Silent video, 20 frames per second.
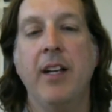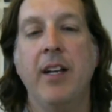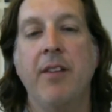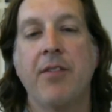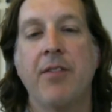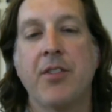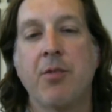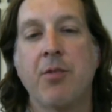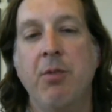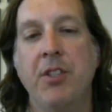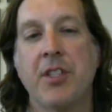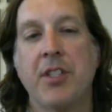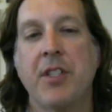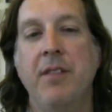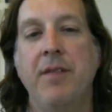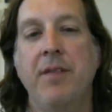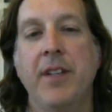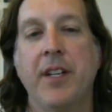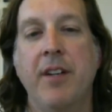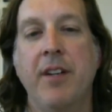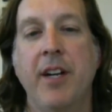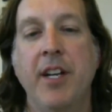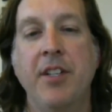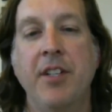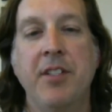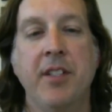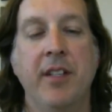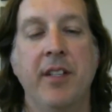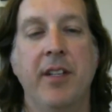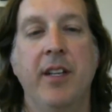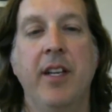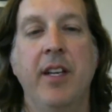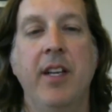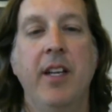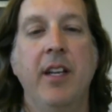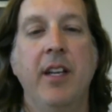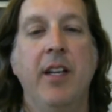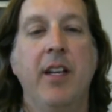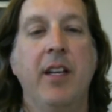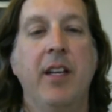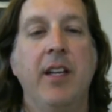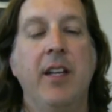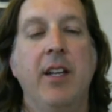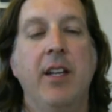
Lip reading: with a lot of switch configuration.